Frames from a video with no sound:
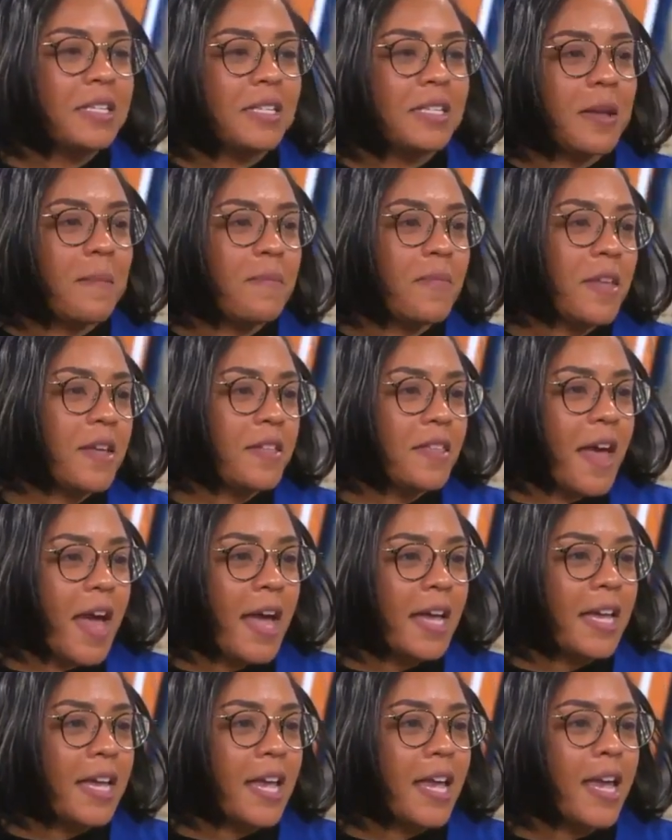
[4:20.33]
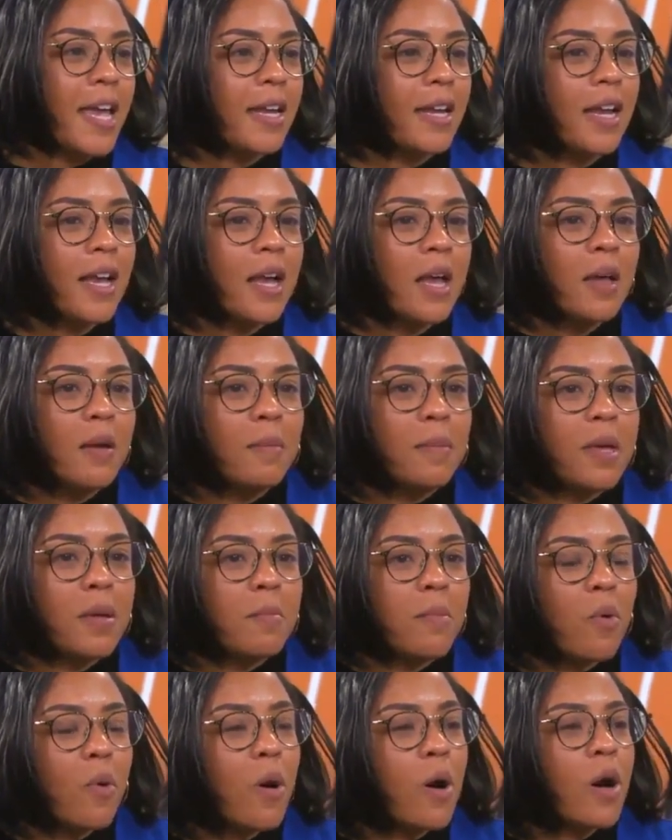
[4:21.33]
something that can be
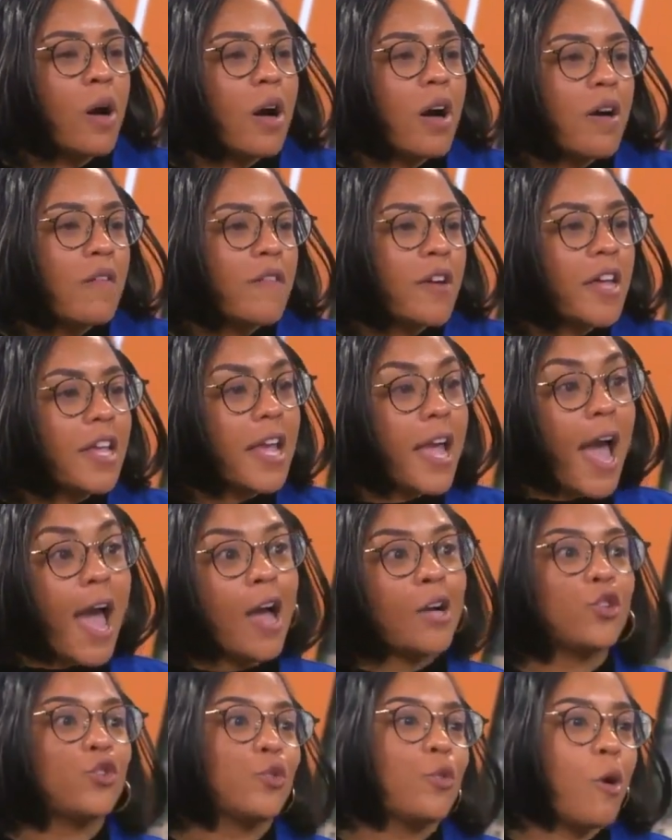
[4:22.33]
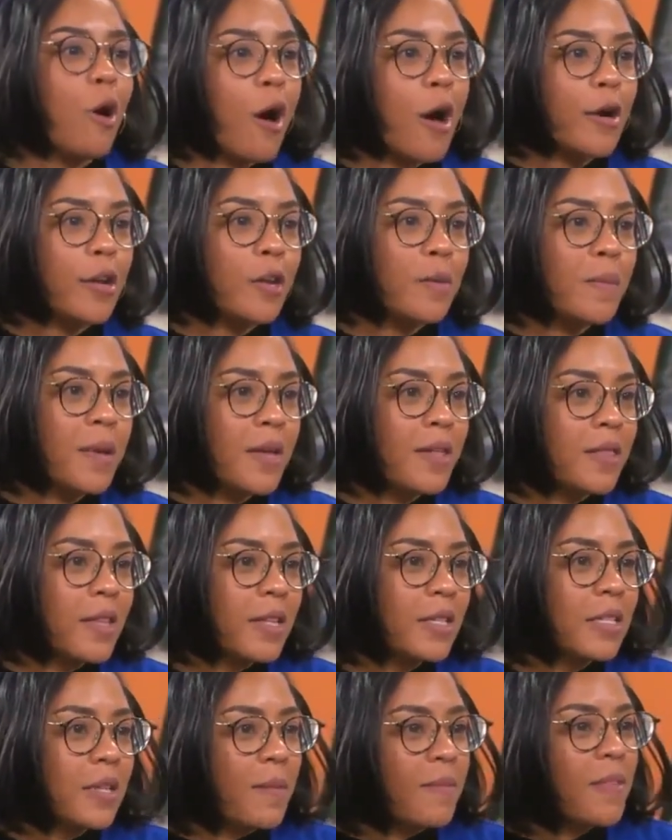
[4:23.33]
more of a casual argument than
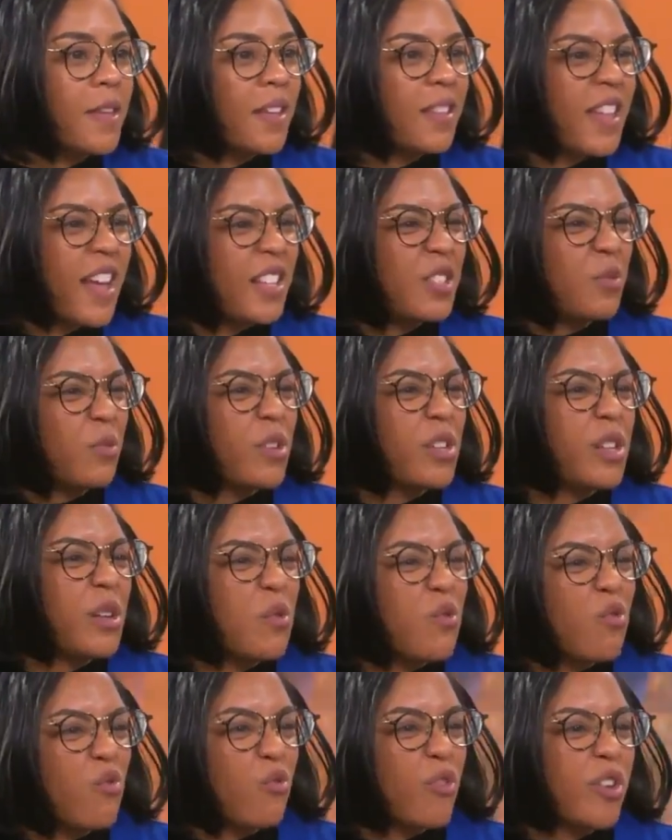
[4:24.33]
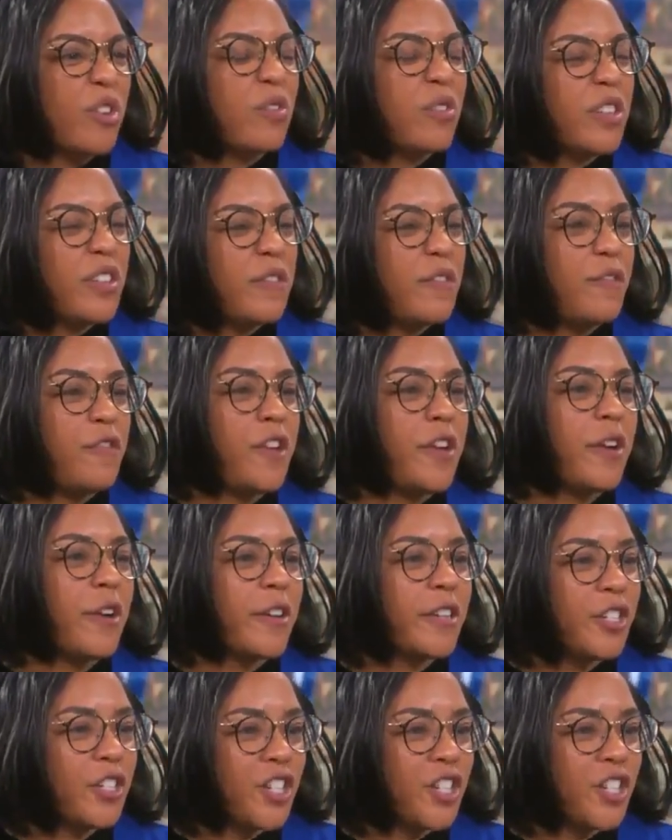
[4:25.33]
something that's really riddled in fear and